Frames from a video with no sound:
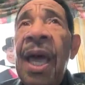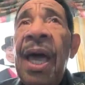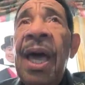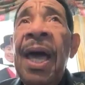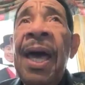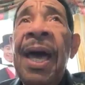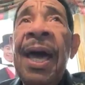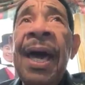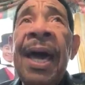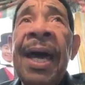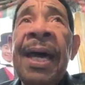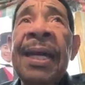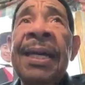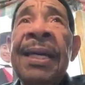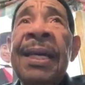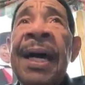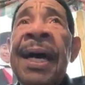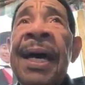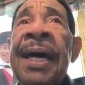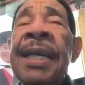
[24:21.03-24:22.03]

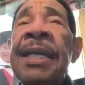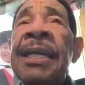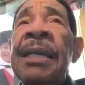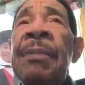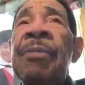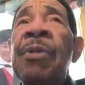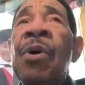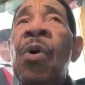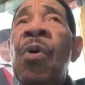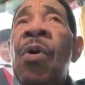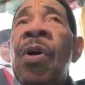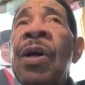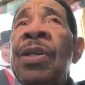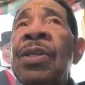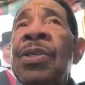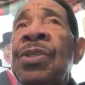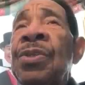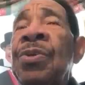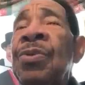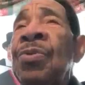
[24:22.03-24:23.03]
And I ended up
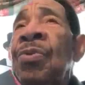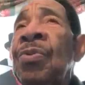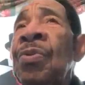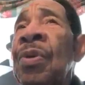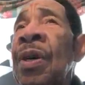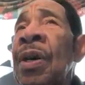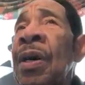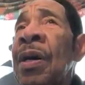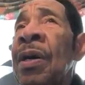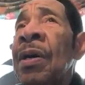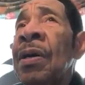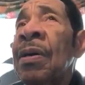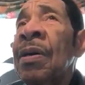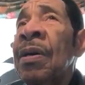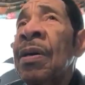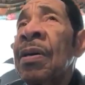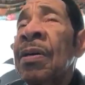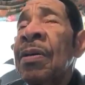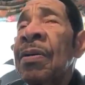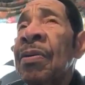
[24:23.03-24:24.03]
going to
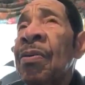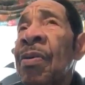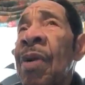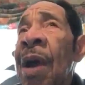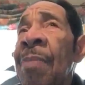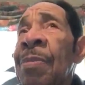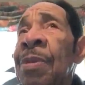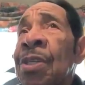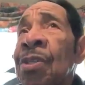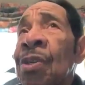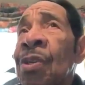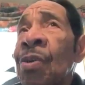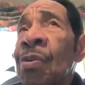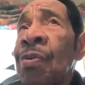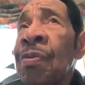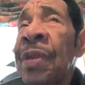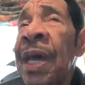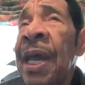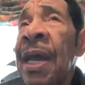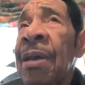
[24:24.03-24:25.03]
a grammar
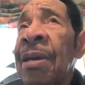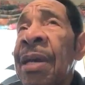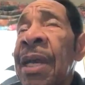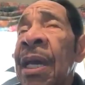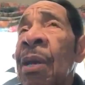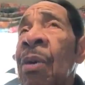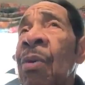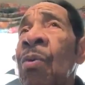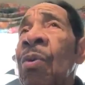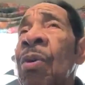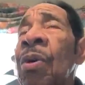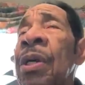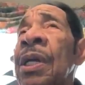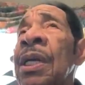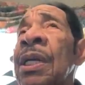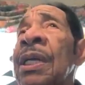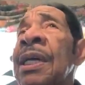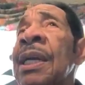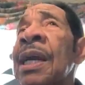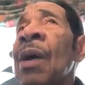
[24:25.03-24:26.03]
school there in Inglewood,
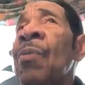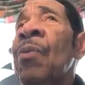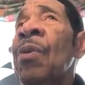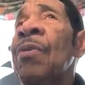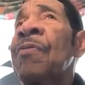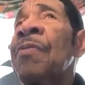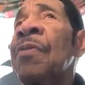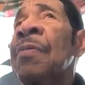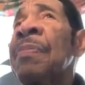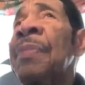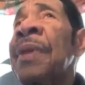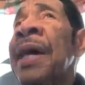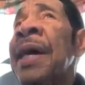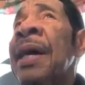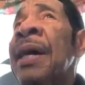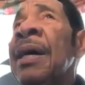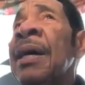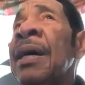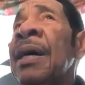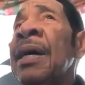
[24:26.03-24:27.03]
and then I went from
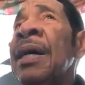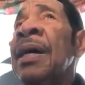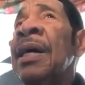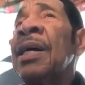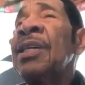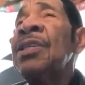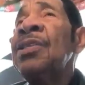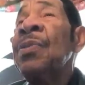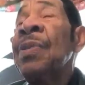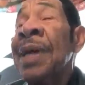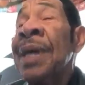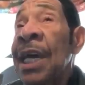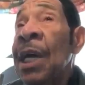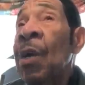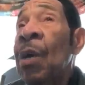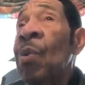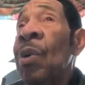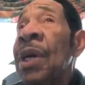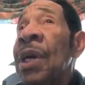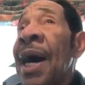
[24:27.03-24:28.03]
there to
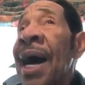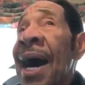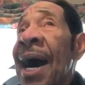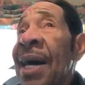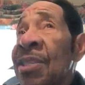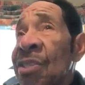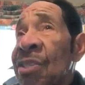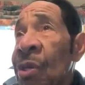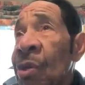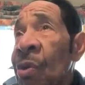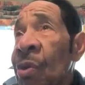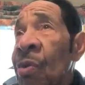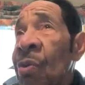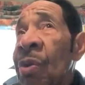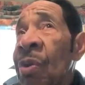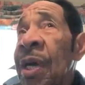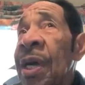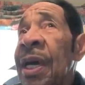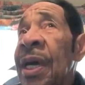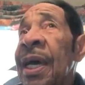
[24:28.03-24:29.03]
Inglewood High School.
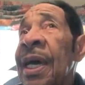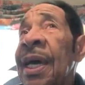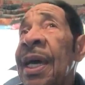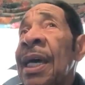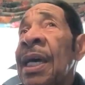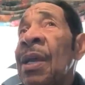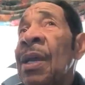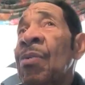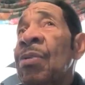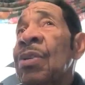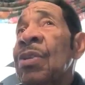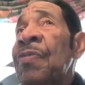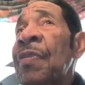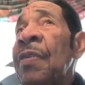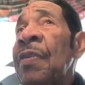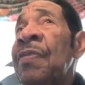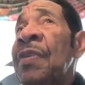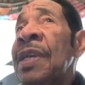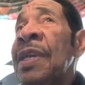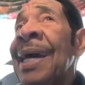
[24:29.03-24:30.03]
And it was
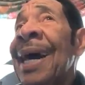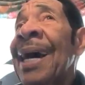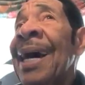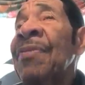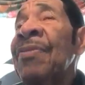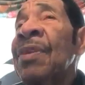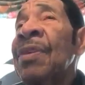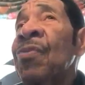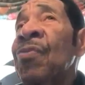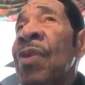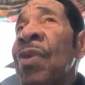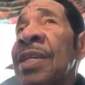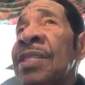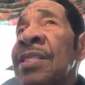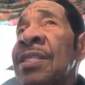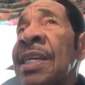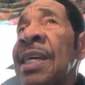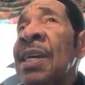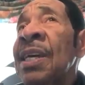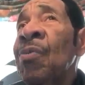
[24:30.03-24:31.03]
59th and
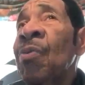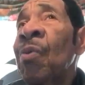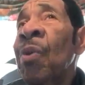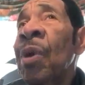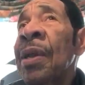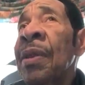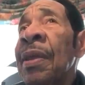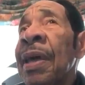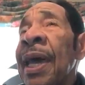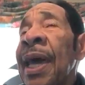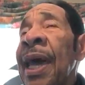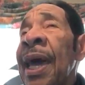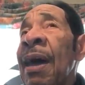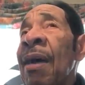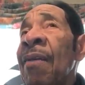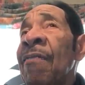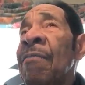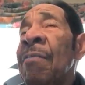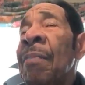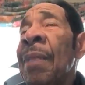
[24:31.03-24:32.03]
Racine where they
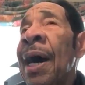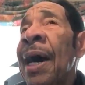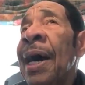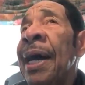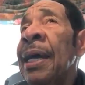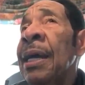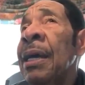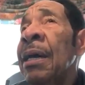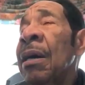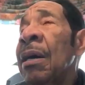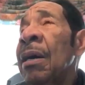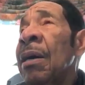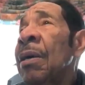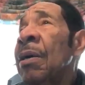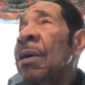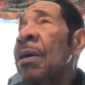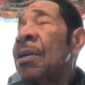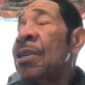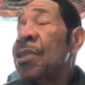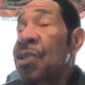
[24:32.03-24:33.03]
have my
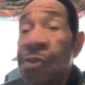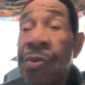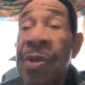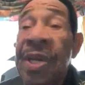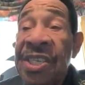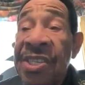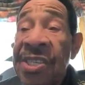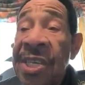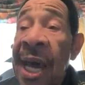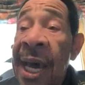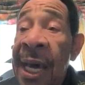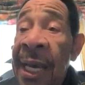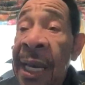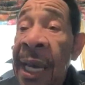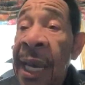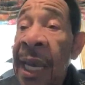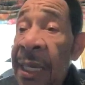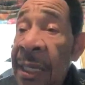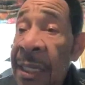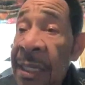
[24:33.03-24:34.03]
street sign
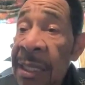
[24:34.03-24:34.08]
at,